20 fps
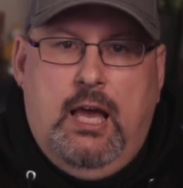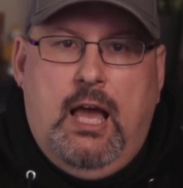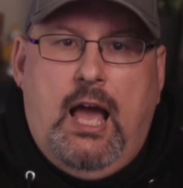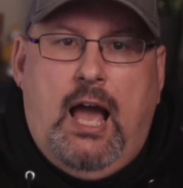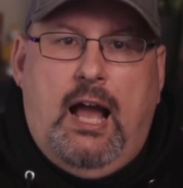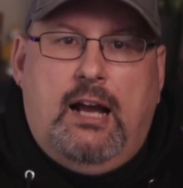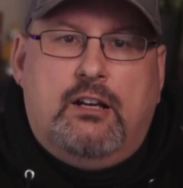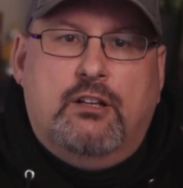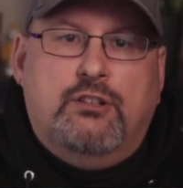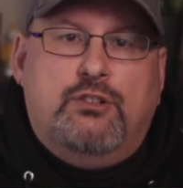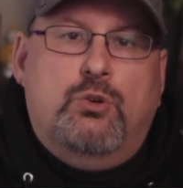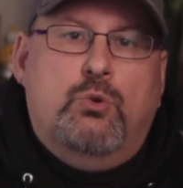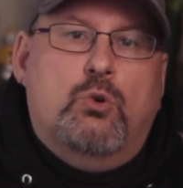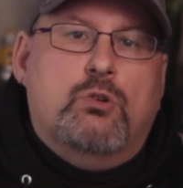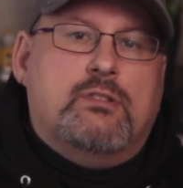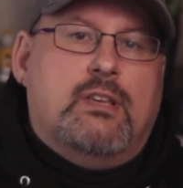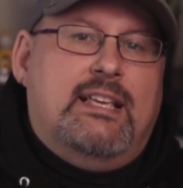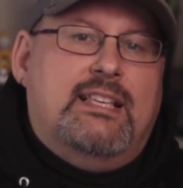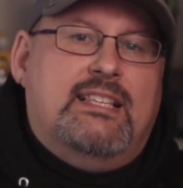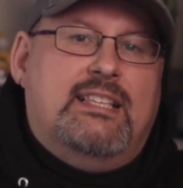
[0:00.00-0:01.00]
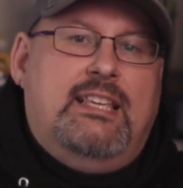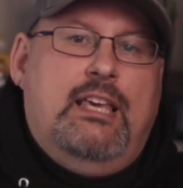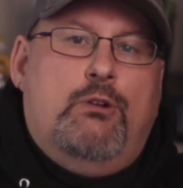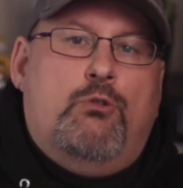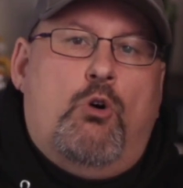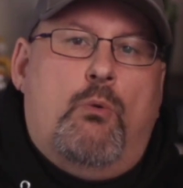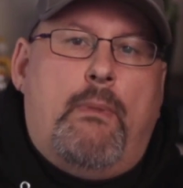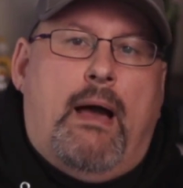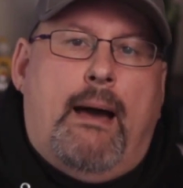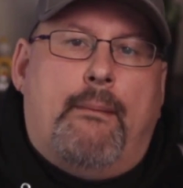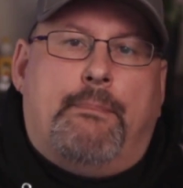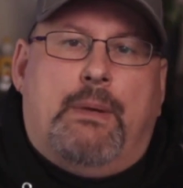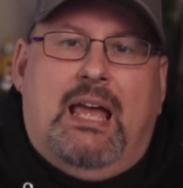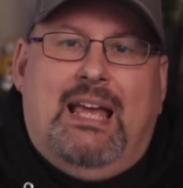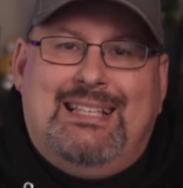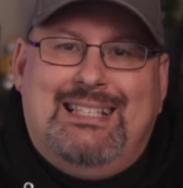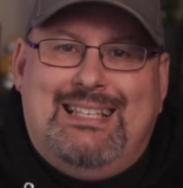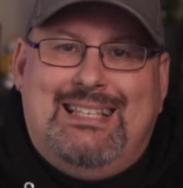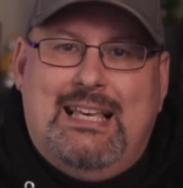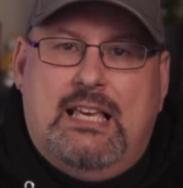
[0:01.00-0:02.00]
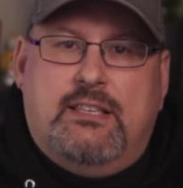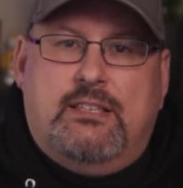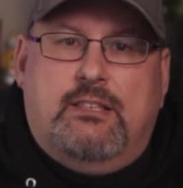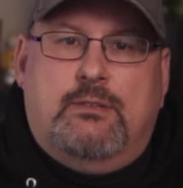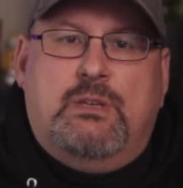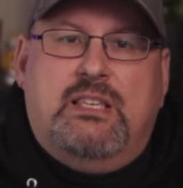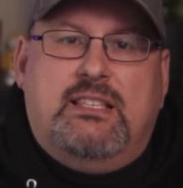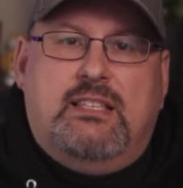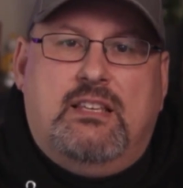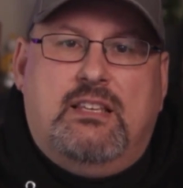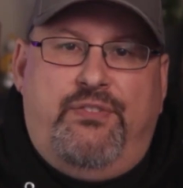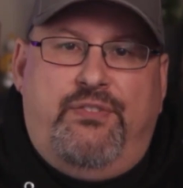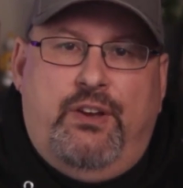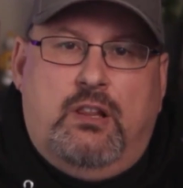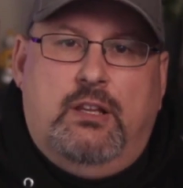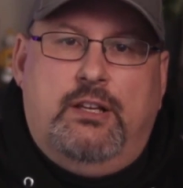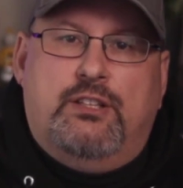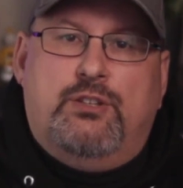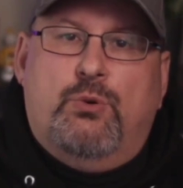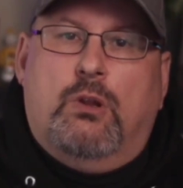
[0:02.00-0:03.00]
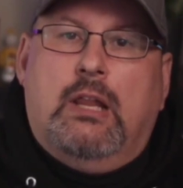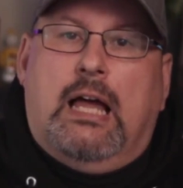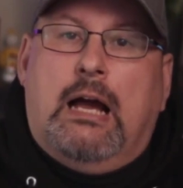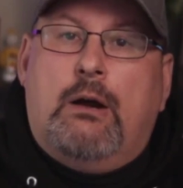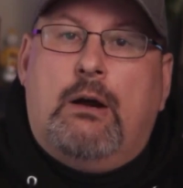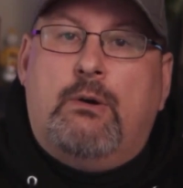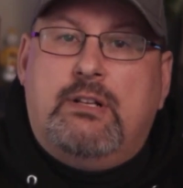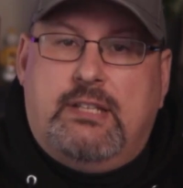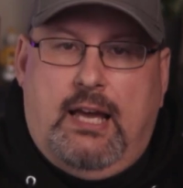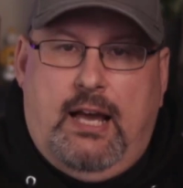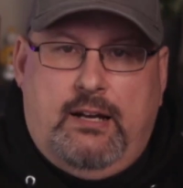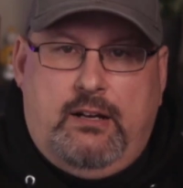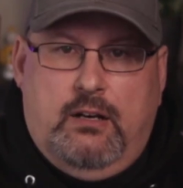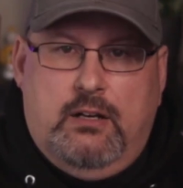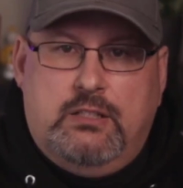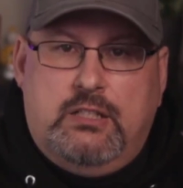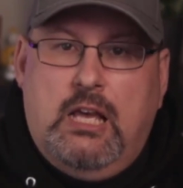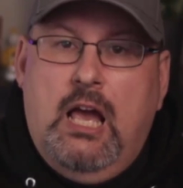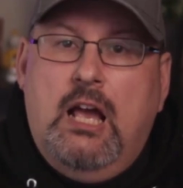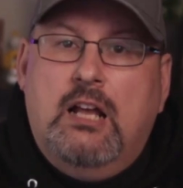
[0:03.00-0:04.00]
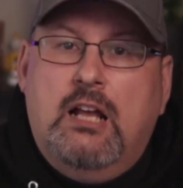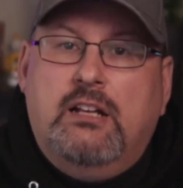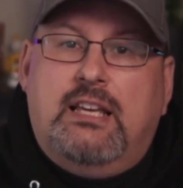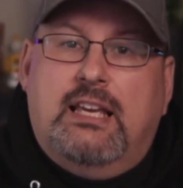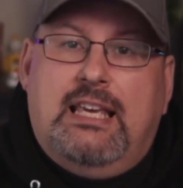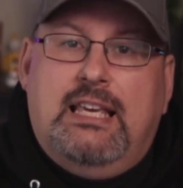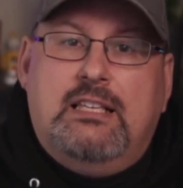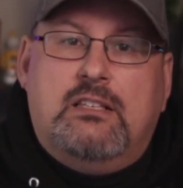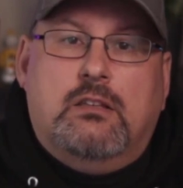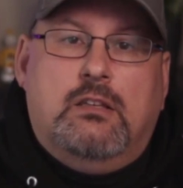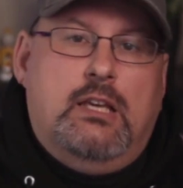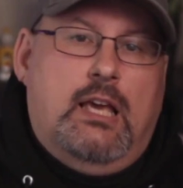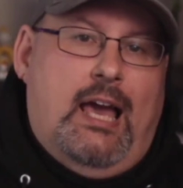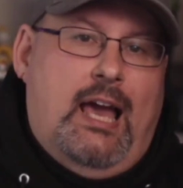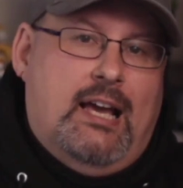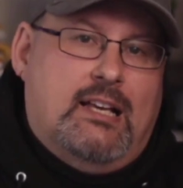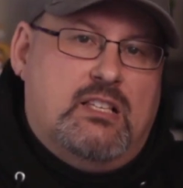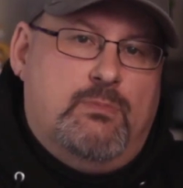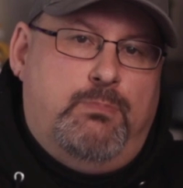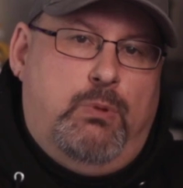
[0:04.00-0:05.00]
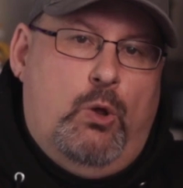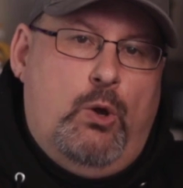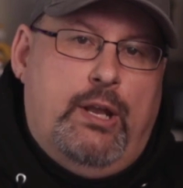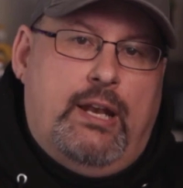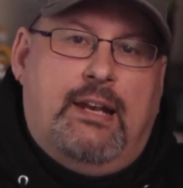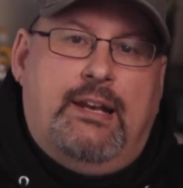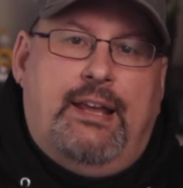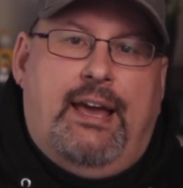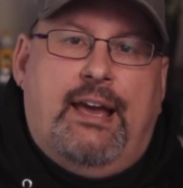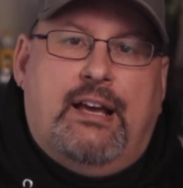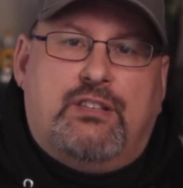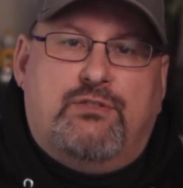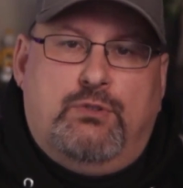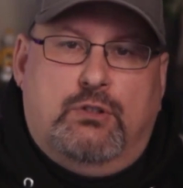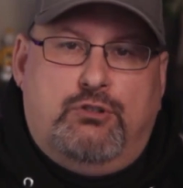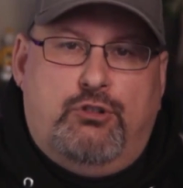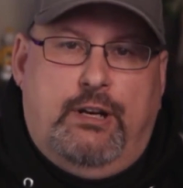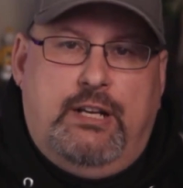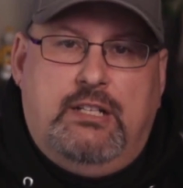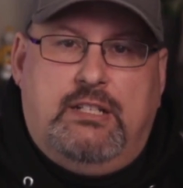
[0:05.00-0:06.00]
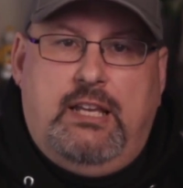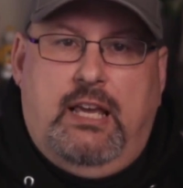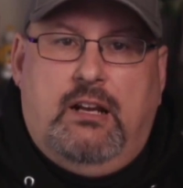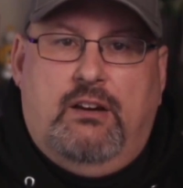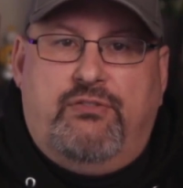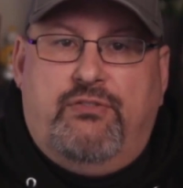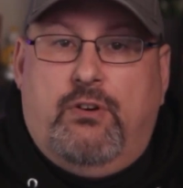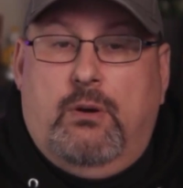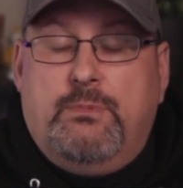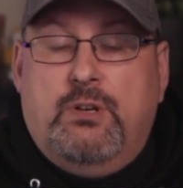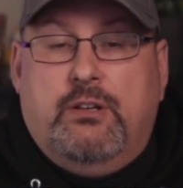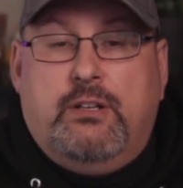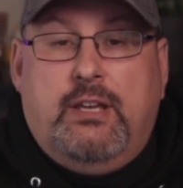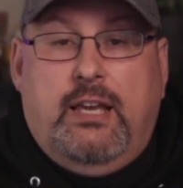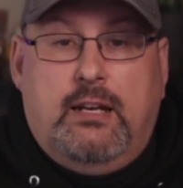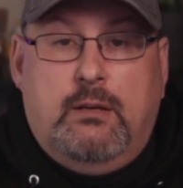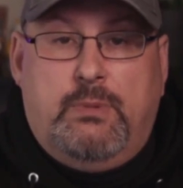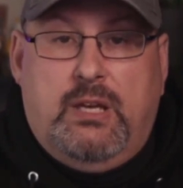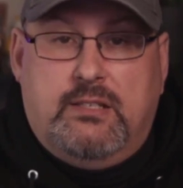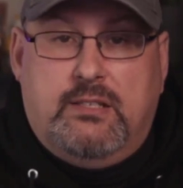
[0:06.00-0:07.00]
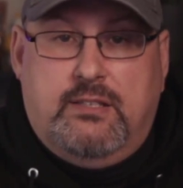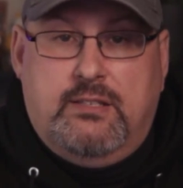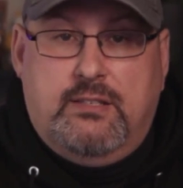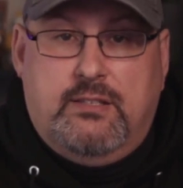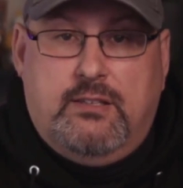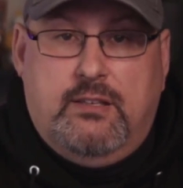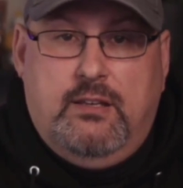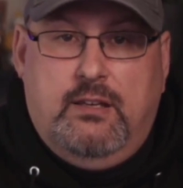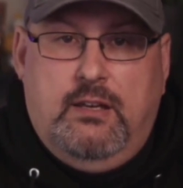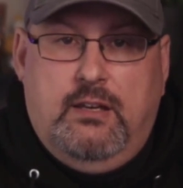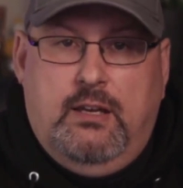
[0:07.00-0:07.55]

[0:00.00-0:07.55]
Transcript: Hacker tools like SQL Map exist specifically to allow attackers to easily exploit and exfiltrate data from your databases.